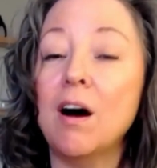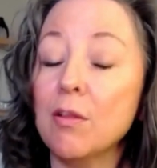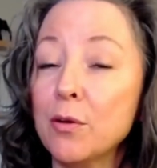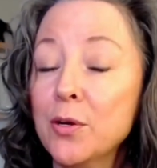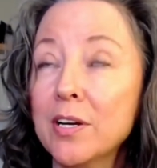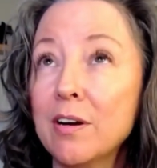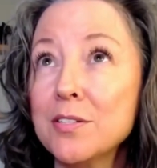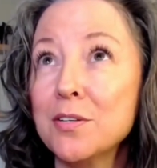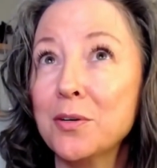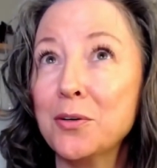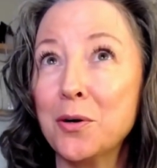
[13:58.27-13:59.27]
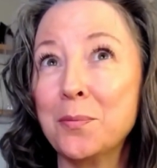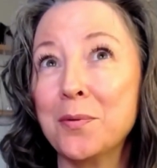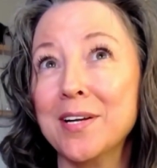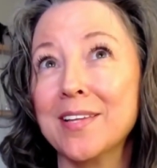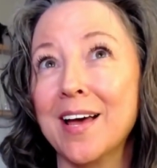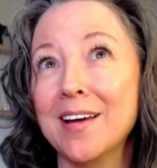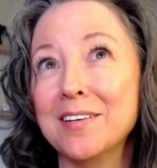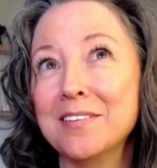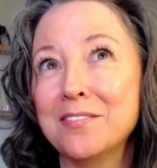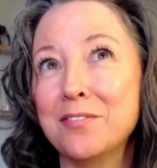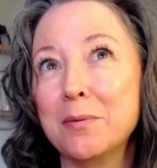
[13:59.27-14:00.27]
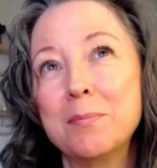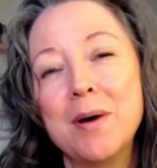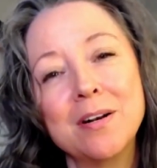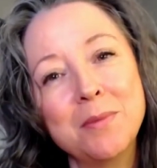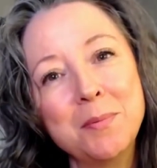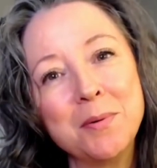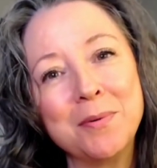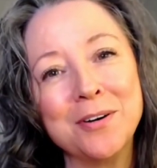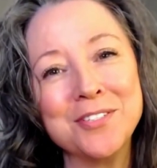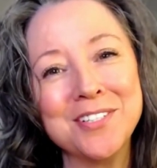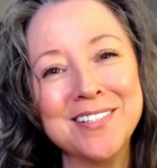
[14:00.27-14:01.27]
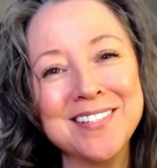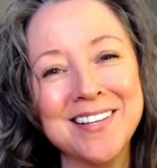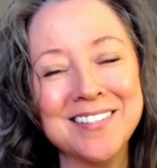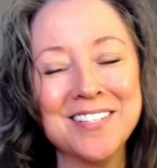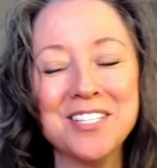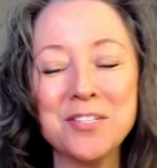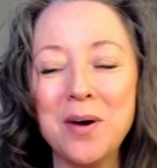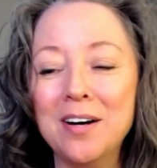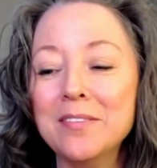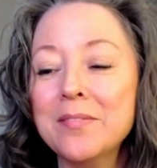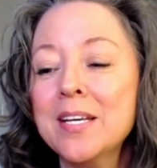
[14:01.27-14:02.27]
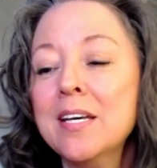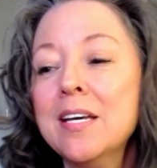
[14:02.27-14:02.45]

Although you can also incorporate that from a bottom-up approach in a sense as well.